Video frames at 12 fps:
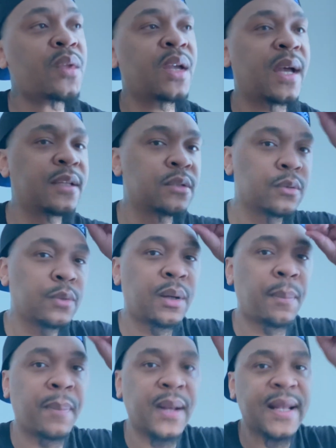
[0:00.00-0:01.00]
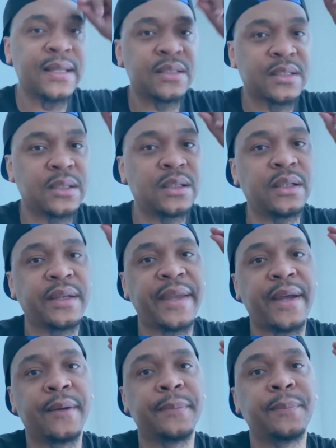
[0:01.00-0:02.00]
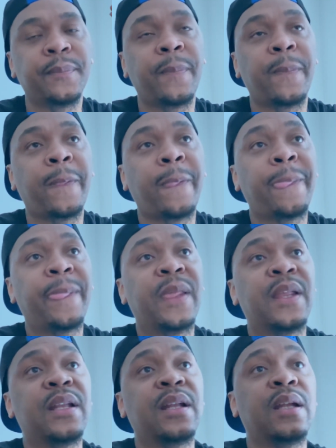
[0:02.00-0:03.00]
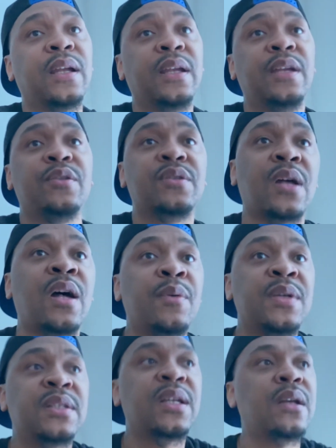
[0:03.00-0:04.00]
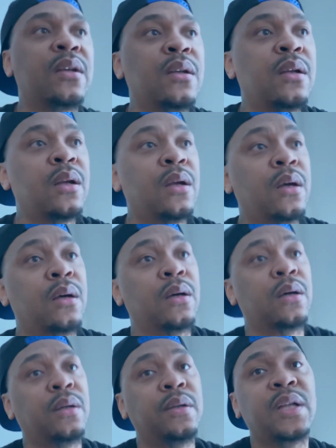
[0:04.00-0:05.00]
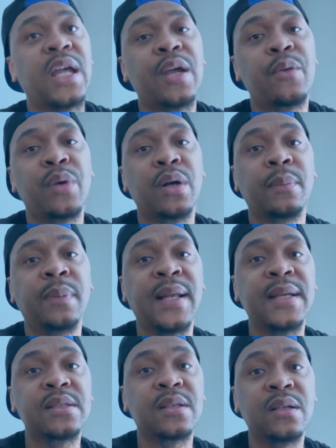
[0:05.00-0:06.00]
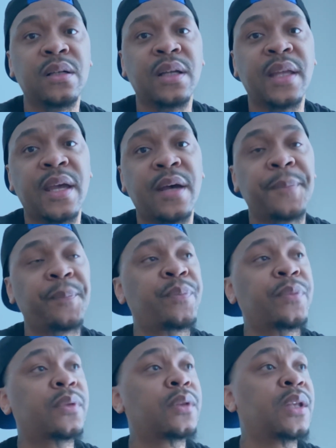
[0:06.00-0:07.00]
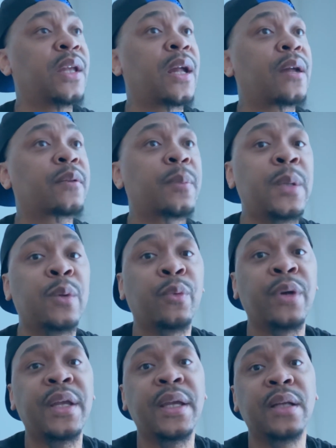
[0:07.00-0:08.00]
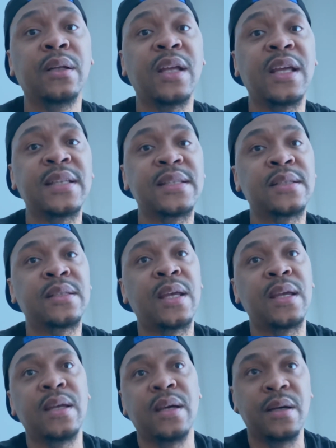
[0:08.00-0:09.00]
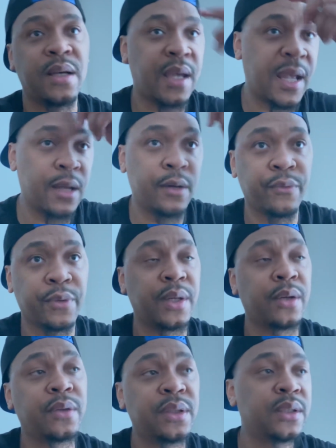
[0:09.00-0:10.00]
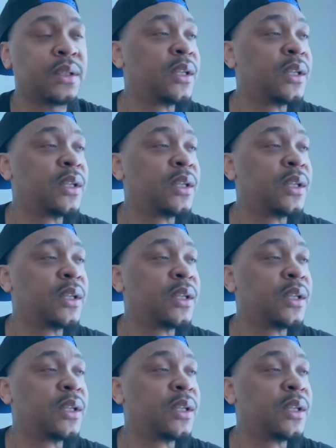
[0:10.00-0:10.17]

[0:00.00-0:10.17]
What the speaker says: I used to wear a black scud cap. He used to always say, you can't wear the black scud cap. It have to be red. It has to say Averitt on it.